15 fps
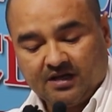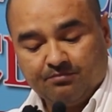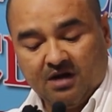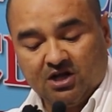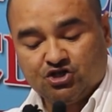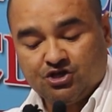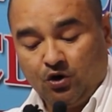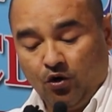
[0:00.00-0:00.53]

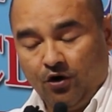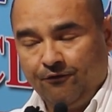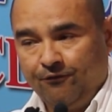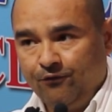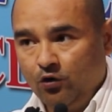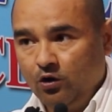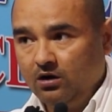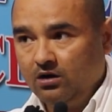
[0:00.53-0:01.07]
much
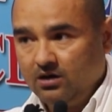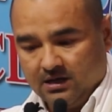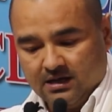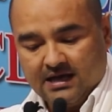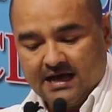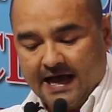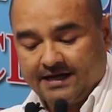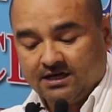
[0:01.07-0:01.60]
hopeful
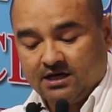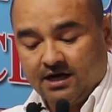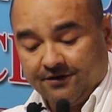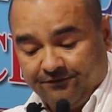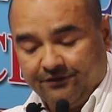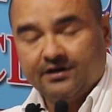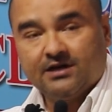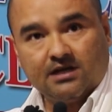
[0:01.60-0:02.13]
and
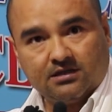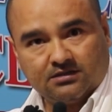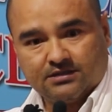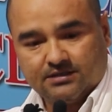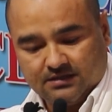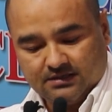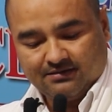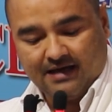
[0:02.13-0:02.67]
confident